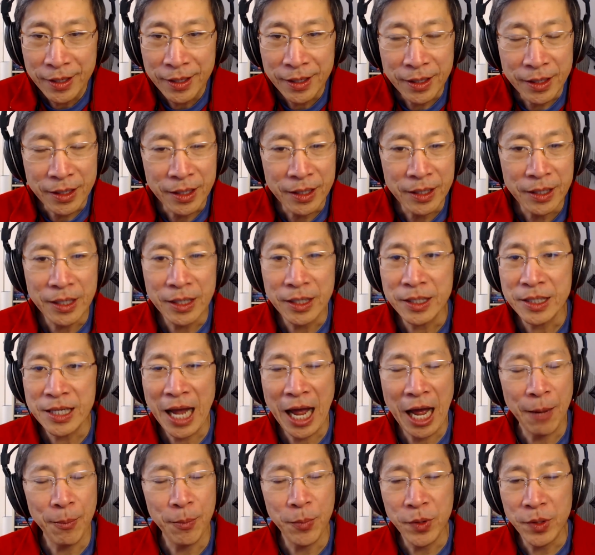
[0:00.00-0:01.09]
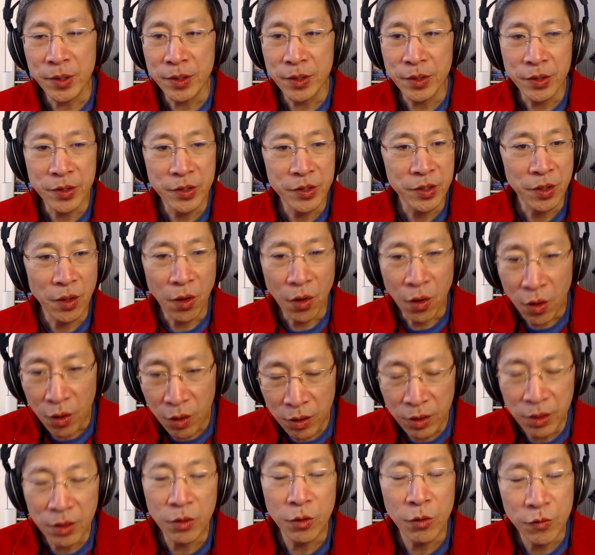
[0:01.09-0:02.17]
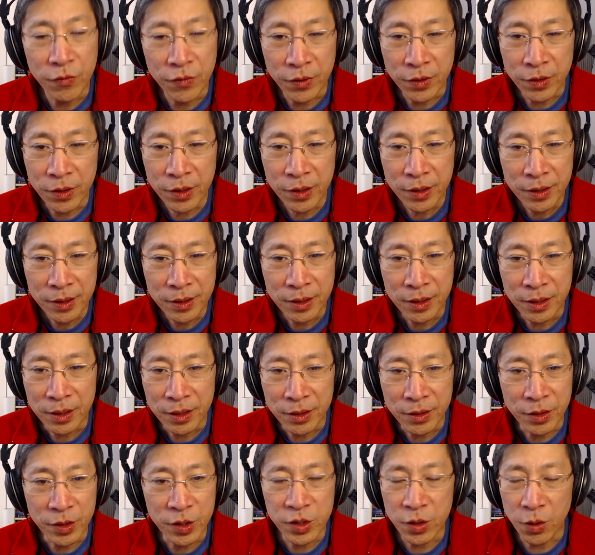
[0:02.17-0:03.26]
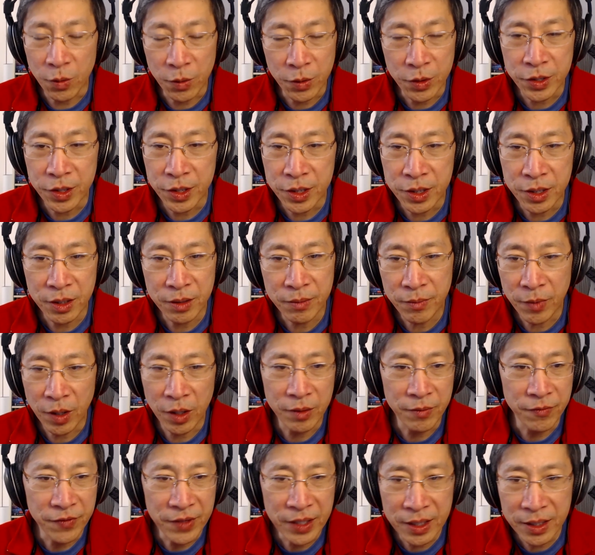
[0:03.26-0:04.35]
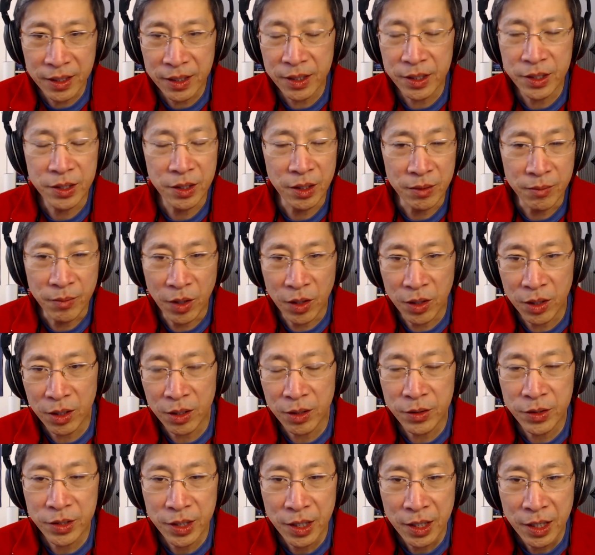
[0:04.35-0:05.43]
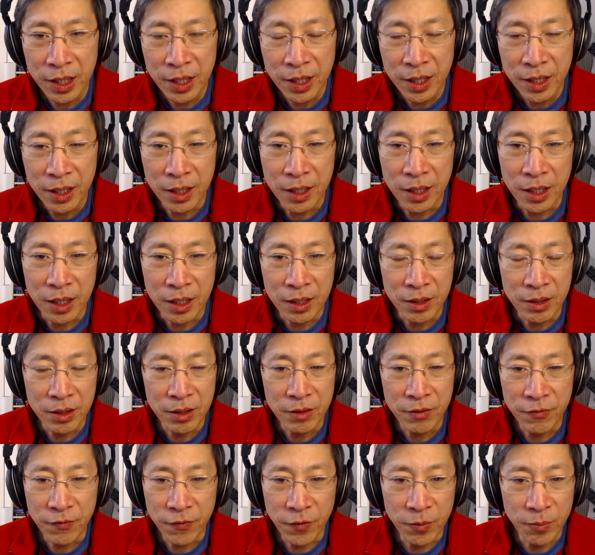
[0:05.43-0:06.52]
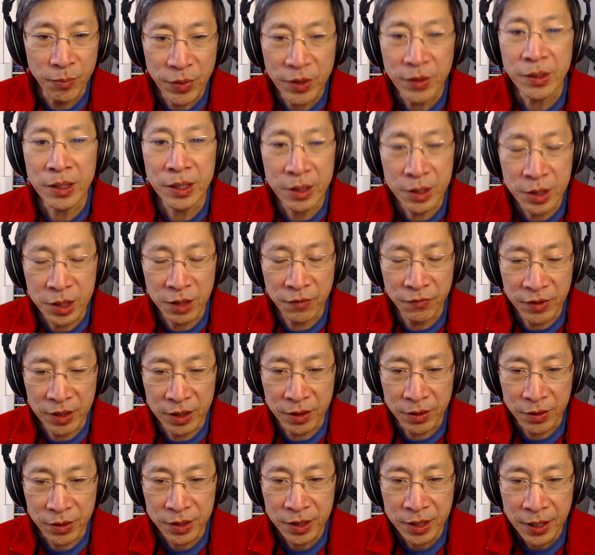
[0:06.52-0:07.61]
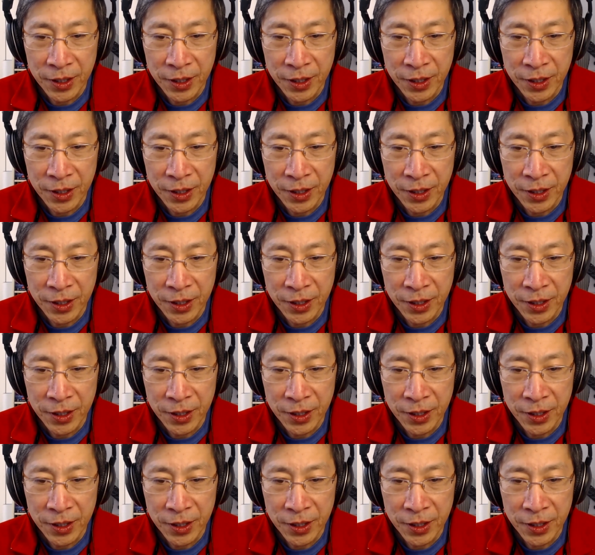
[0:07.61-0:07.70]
It has happened all over the solar system, on Venus, on Mars, for billions of years.